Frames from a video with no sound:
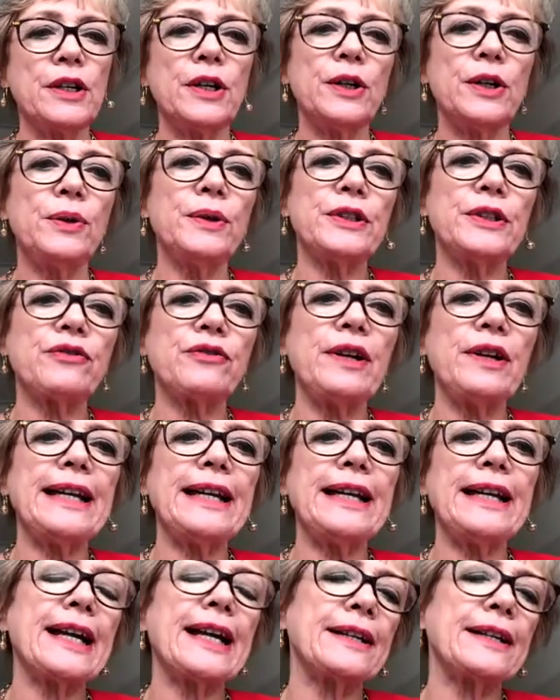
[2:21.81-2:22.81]
who has
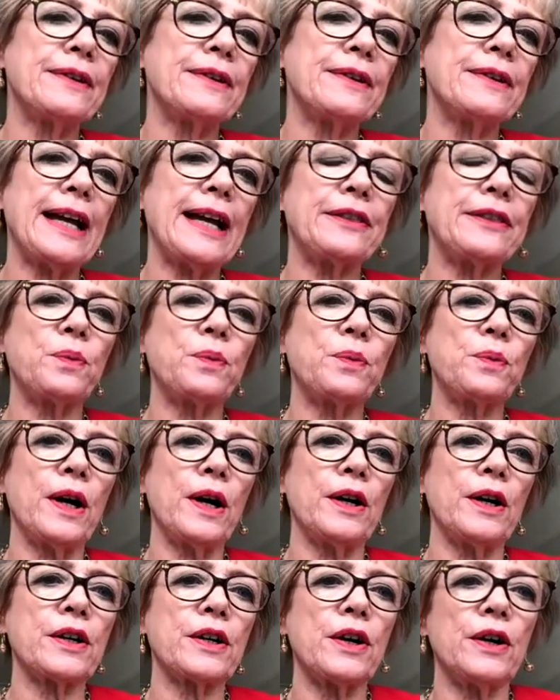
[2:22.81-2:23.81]
really kind of led the
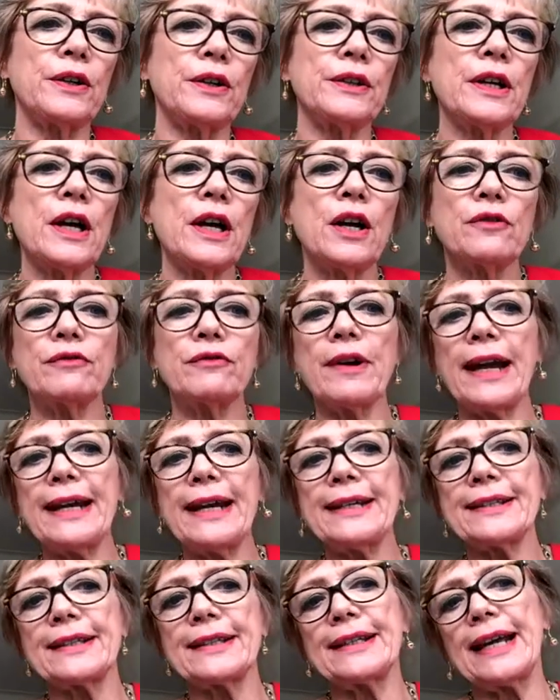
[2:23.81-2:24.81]
work on
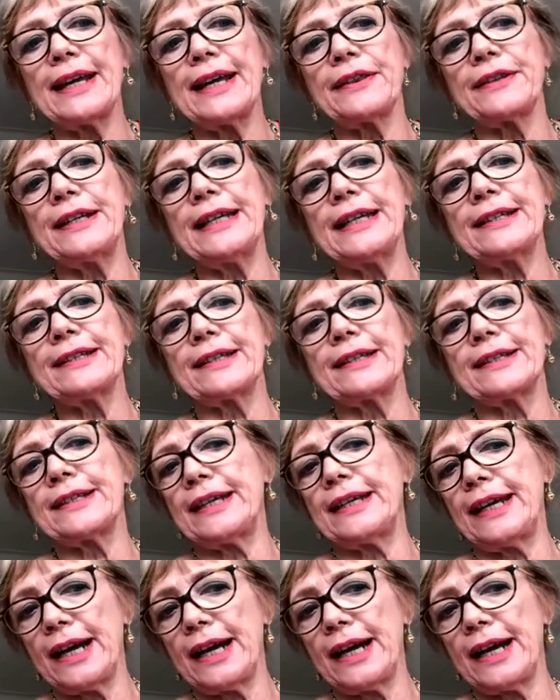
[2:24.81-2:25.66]
race and ethnicity.